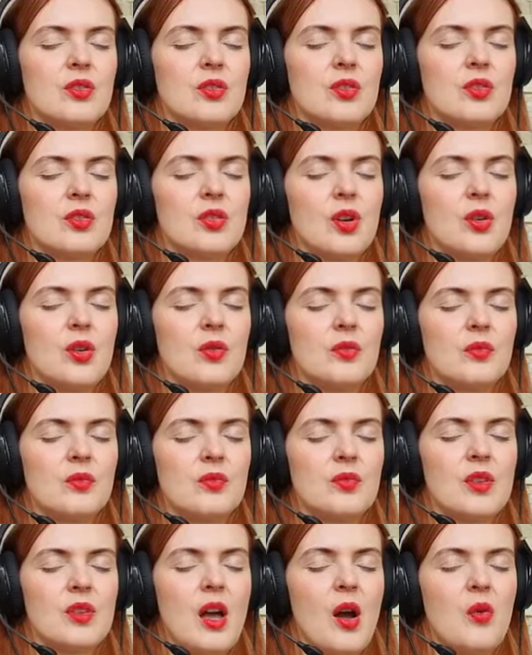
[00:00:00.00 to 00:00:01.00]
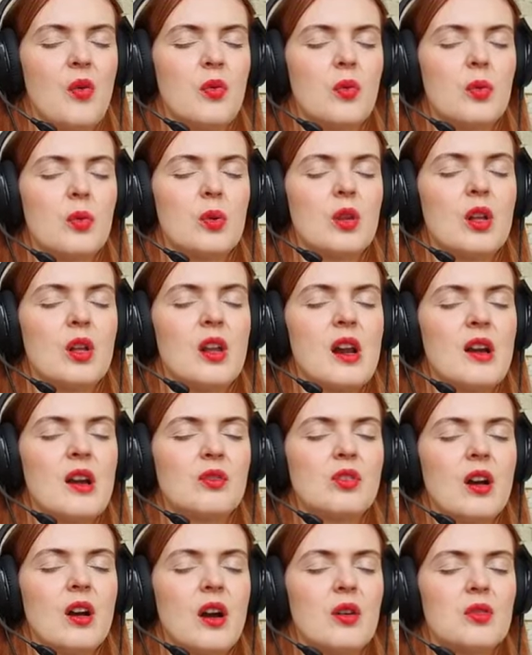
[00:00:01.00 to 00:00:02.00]
So now we will
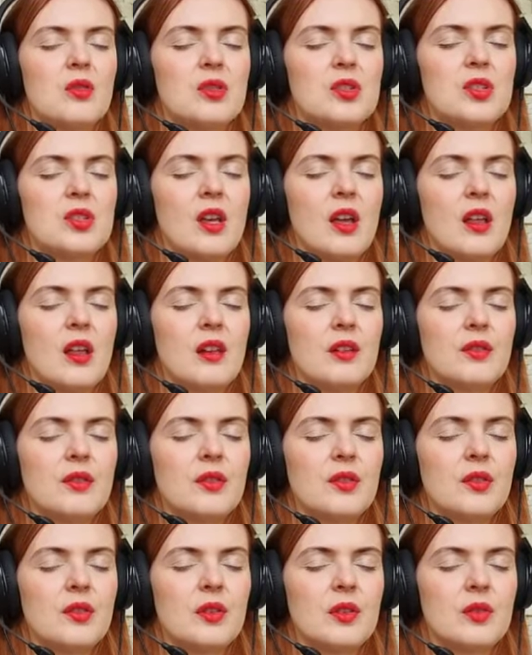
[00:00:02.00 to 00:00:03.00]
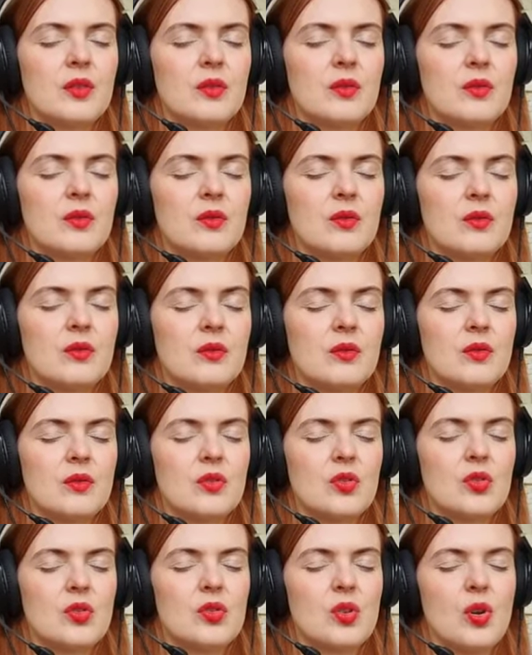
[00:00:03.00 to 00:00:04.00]
ground ourselves.
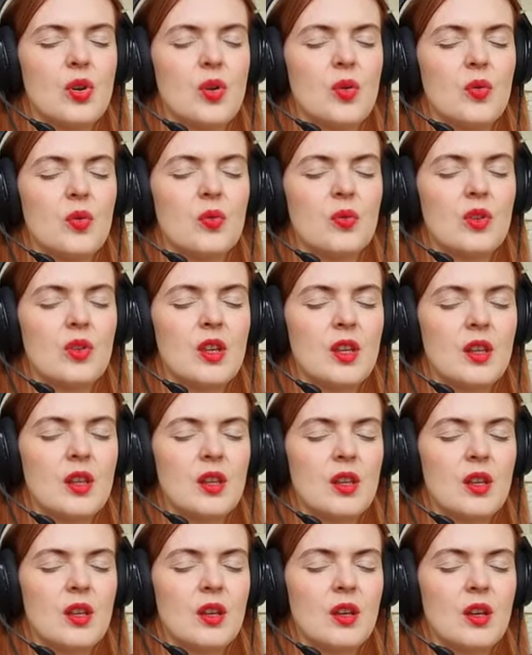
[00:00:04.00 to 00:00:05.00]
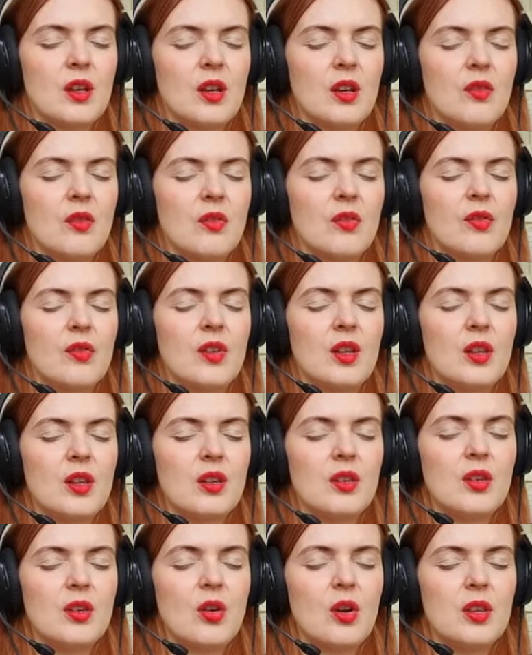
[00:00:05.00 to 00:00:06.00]
So
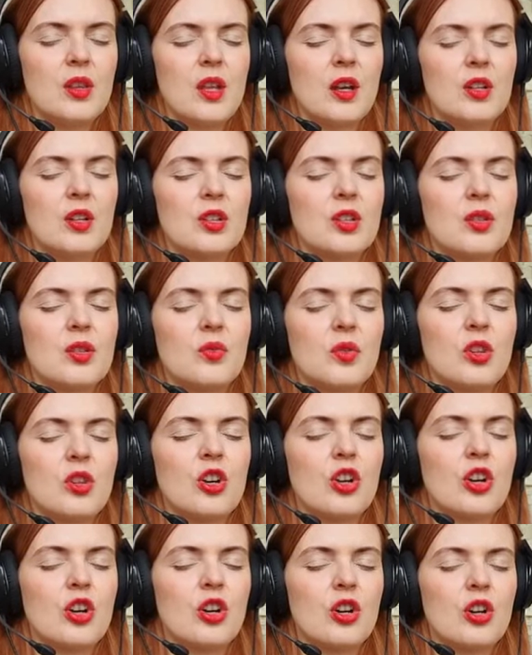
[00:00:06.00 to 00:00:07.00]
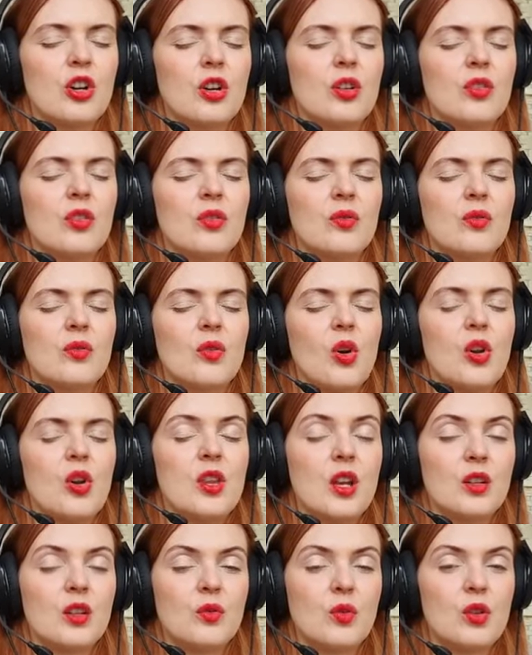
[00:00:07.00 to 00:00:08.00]
feel the connection with the earth,
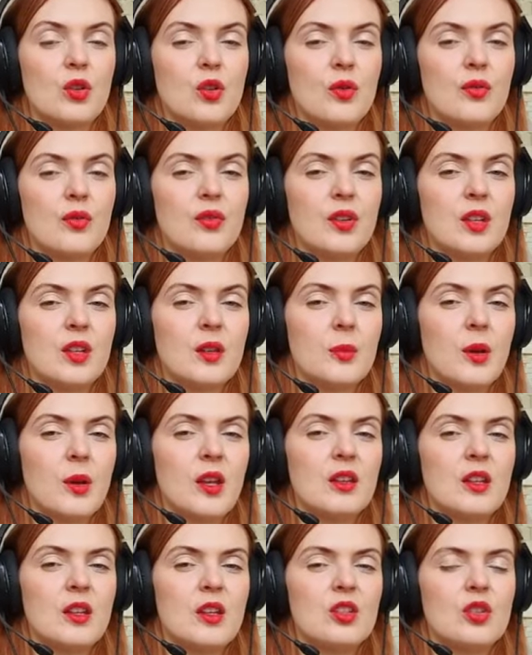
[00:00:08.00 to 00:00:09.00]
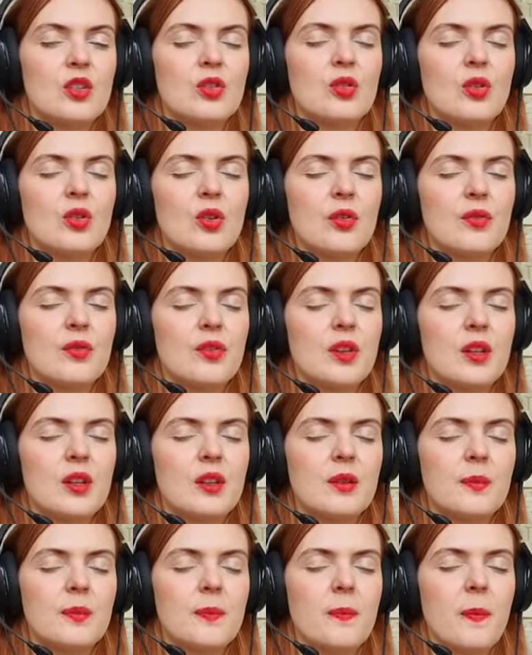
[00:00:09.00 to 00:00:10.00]
connect with your feet, pay attention to your
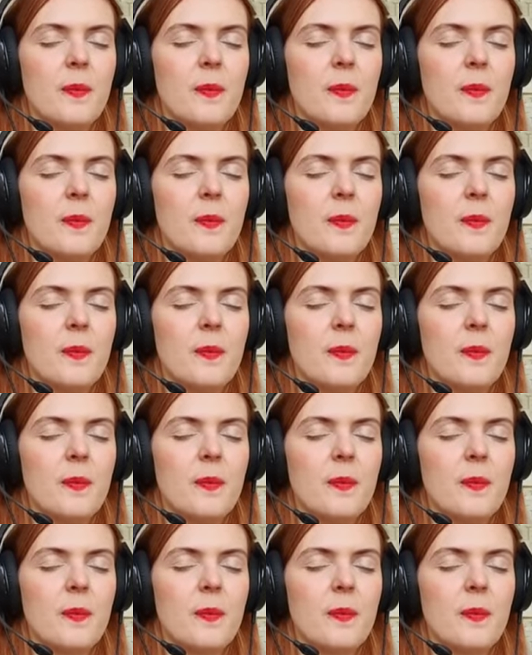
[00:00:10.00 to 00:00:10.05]
feet.